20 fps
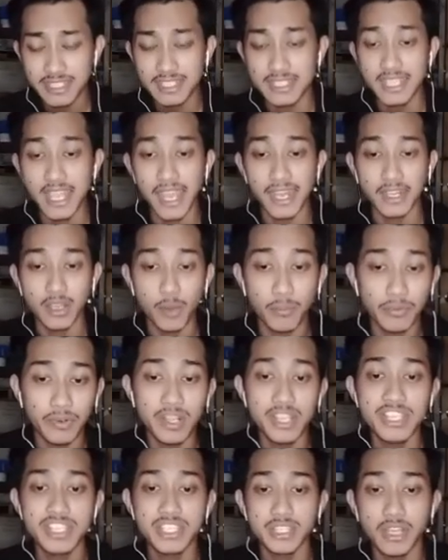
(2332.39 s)
that the
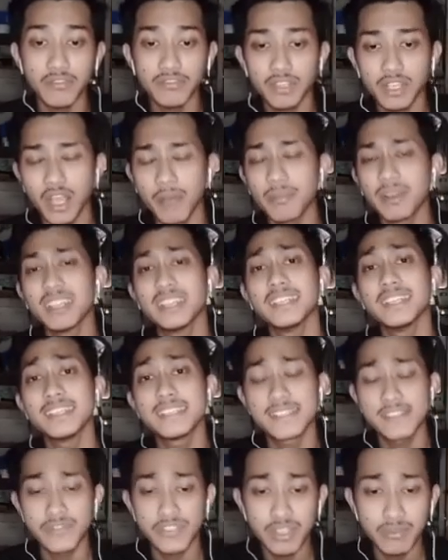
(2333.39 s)
operation of the company is
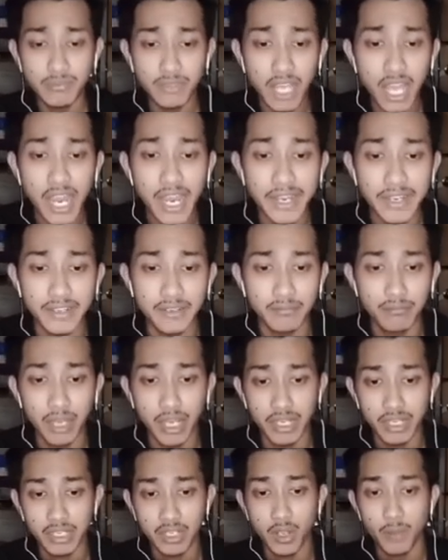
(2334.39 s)
streamlined by
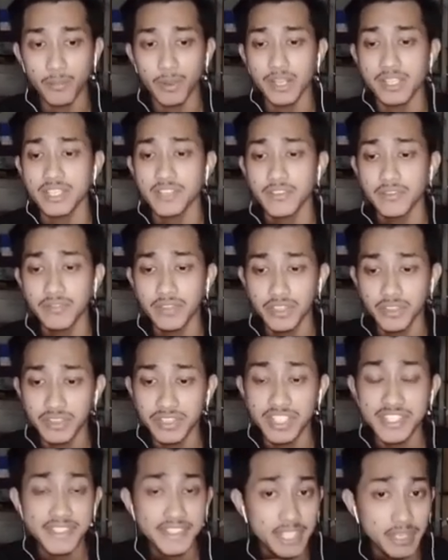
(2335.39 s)
the comprehensive inventory
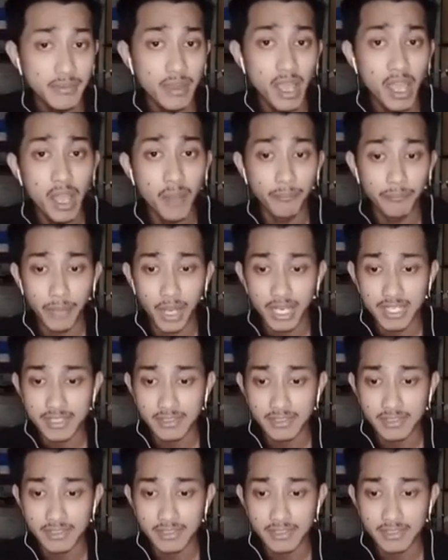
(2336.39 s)
system by